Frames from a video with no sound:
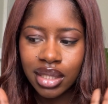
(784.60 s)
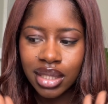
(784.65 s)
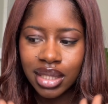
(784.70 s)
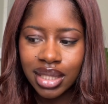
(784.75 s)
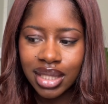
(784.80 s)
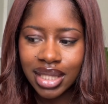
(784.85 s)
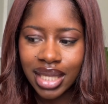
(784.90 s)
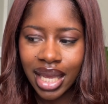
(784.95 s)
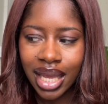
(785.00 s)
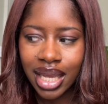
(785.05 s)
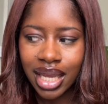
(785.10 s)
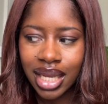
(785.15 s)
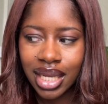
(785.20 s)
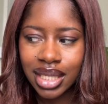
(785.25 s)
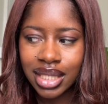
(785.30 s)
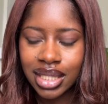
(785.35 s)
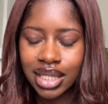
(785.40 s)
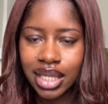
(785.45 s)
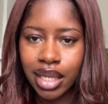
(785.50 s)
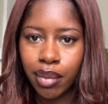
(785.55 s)
take
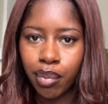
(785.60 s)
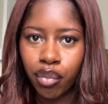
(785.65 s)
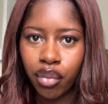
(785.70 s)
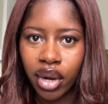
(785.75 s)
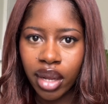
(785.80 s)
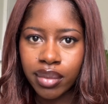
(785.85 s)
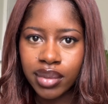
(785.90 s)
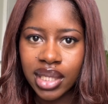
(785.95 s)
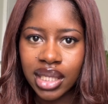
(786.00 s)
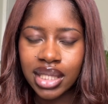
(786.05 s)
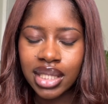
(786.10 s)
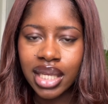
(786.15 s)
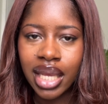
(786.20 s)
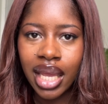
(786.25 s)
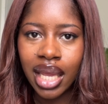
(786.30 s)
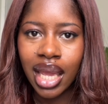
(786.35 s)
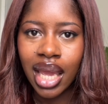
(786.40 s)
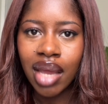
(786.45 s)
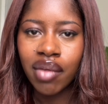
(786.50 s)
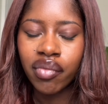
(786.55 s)
deep breaths and
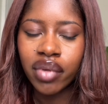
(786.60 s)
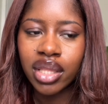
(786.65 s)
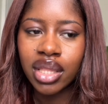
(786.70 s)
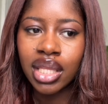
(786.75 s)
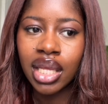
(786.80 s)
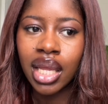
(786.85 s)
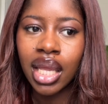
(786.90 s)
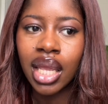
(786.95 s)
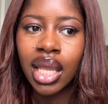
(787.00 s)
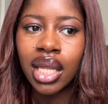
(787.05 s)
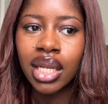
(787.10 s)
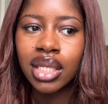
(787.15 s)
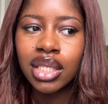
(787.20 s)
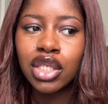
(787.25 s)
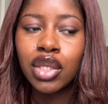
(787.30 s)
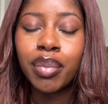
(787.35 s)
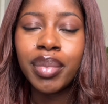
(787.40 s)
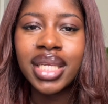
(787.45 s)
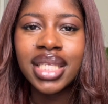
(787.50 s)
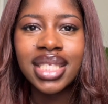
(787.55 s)
take everything in,
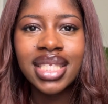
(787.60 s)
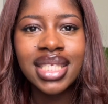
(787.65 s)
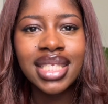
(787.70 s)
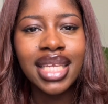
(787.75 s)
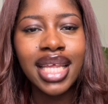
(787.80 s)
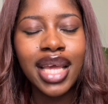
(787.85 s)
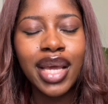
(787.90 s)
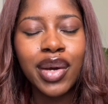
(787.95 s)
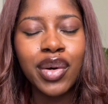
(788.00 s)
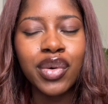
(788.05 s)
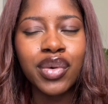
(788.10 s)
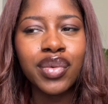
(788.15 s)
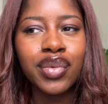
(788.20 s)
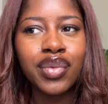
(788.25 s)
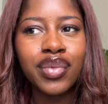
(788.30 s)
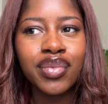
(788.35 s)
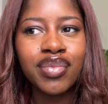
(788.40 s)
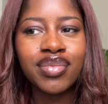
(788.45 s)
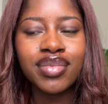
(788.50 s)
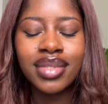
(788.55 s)
to be still.
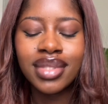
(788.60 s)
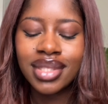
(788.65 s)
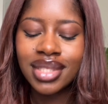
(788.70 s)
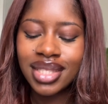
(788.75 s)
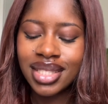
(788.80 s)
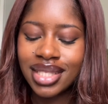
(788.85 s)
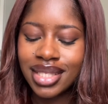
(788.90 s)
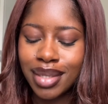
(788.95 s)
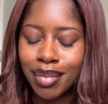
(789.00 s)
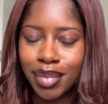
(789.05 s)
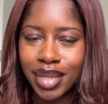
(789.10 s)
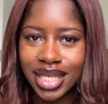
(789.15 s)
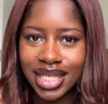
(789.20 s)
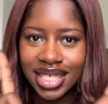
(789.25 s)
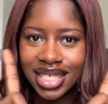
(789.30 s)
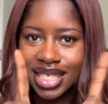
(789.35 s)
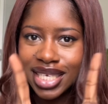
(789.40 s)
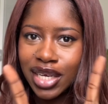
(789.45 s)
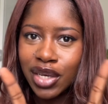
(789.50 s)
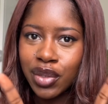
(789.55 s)

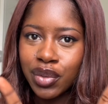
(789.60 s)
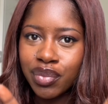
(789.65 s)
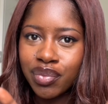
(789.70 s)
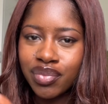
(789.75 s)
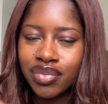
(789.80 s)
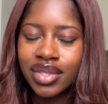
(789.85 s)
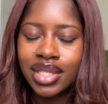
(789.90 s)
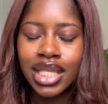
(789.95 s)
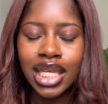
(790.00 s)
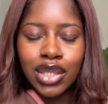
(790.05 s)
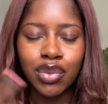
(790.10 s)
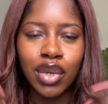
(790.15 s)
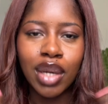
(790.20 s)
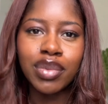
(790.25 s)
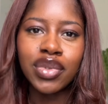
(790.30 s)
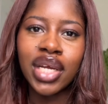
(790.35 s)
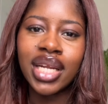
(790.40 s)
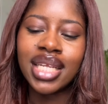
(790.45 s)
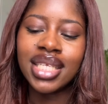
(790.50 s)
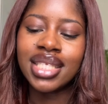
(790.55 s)
That's what I'm
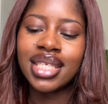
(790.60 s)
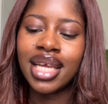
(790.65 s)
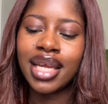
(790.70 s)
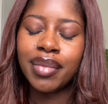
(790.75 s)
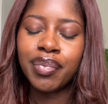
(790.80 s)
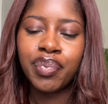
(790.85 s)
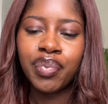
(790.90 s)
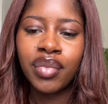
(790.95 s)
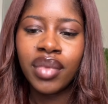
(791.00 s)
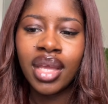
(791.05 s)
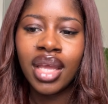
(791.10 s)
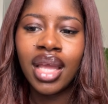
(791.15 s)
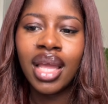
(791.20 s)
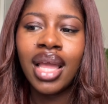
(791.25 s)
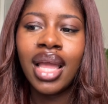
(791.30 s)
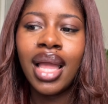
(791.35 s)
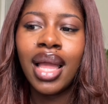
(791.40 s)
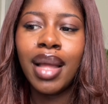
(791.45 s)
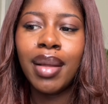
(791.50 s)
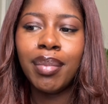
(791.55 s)
trying to say.
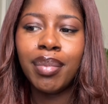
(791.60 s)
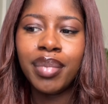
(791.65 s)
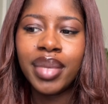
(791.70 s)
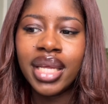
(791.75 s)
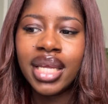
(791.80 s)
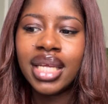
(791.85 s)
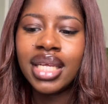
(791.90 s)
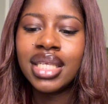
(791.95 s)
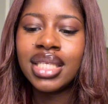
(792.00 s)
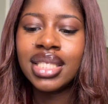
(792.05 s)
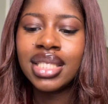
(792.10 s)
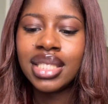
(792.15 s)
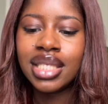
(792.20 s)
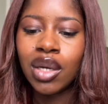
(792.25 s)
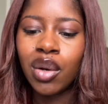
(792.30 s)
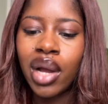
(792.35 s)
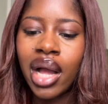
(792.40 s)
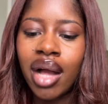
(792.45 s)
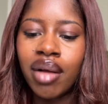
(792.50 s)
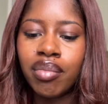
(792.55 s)
Be
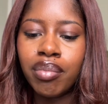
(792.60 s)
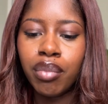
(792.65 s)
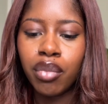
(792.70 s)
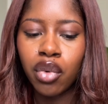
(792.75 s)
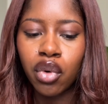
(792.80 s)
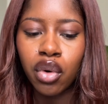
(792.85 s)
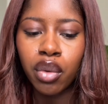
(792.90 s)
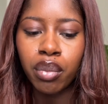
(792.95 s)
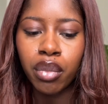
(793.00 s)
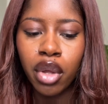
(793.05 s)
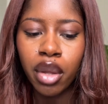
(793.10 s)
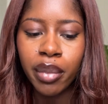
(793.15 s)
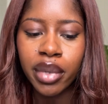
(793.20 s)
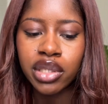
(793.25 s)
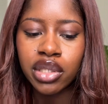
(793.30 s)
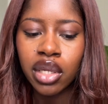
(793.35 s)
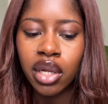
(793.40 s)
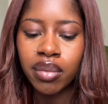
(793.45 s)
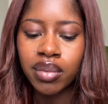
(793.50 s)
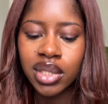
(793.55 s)
still, have more
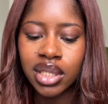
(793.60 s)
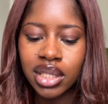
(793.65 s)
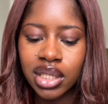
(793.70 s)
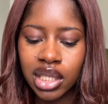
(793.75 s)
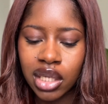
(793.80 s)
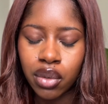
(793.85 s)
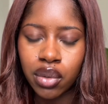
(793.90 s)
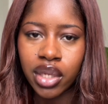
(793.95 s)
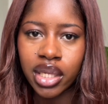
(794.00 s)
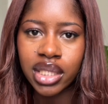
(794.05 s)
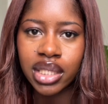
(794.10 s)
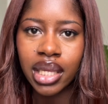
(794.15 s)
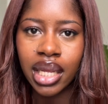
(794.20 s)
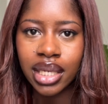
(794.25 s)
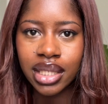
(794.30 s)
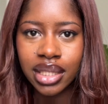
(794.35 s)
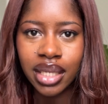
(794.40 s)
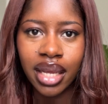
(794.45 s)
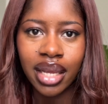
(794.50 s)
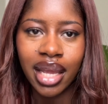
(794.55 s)
moments of stillness
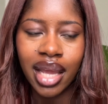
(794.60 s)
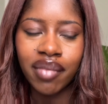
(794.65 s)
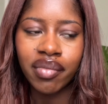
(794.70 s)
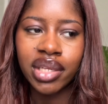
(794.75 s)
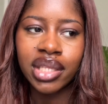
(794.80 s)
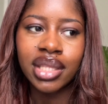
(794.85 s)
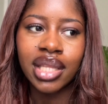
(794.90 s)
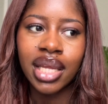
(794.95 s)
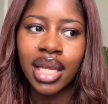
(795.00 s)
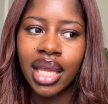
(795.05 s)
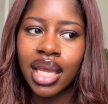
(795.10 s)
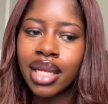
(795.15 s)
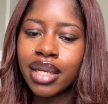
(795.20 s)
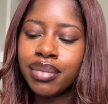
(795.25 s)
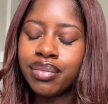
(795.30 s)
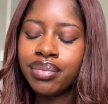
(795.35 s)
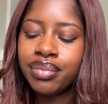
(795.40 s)
and take everything in.